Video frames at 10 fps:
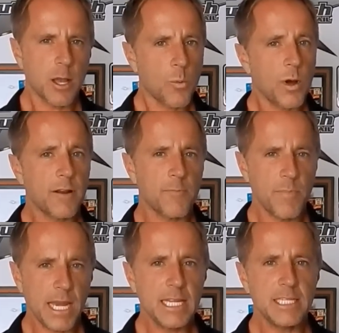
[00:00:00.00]
One of
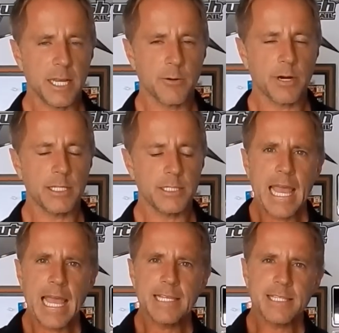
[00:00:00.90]
many secrets
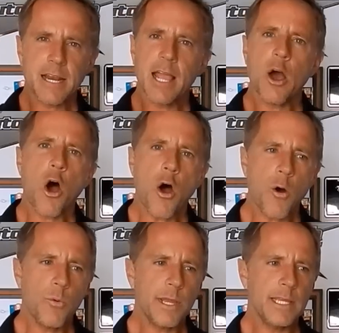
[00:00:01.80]
is that I
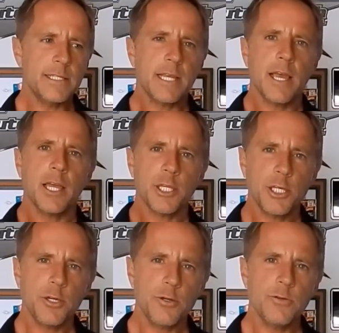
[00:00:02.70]
always
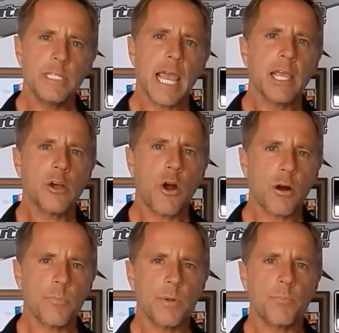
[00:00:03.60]
use a
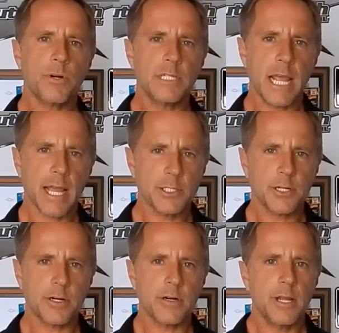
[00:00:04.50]
carpet
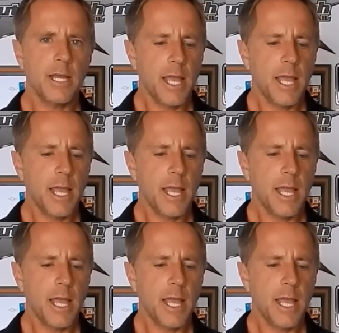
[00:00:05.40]
protector